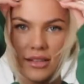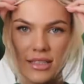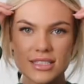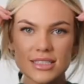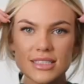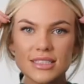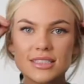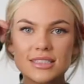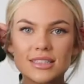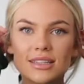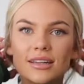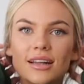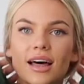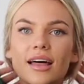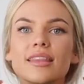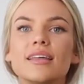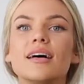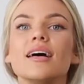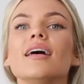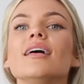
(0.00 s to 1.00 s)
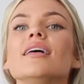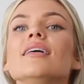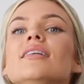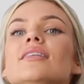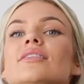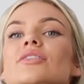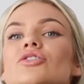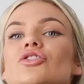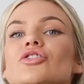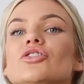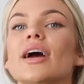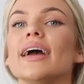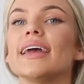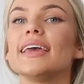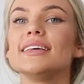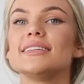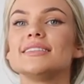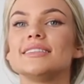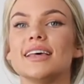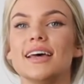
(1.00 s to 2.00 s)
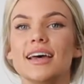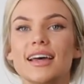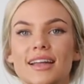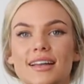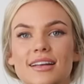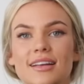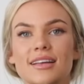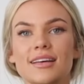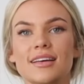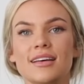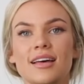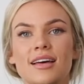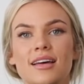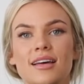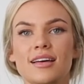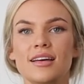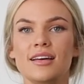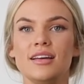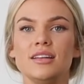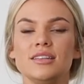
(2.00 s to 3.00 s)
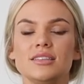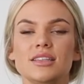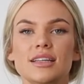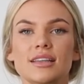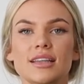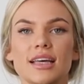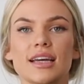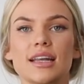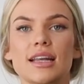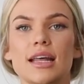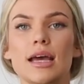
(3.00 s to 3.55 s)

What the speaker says: This is another tracky set in like an